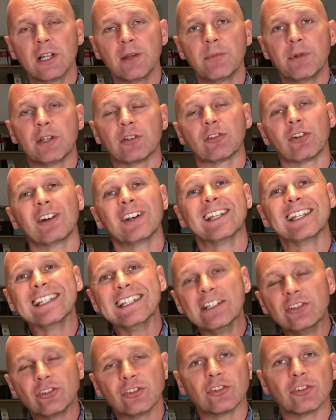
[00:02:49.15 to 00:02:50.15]
because our
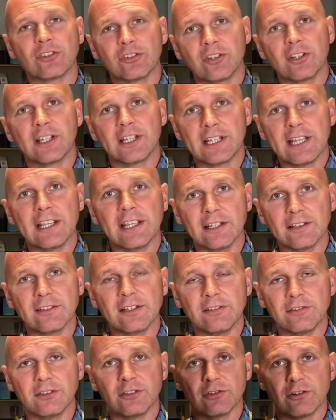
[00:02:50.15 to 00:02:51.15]
allegiance to the King is
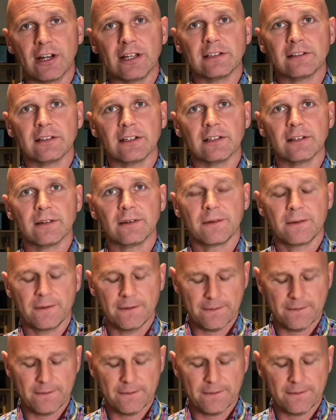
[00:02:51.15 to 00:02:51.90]
even greater.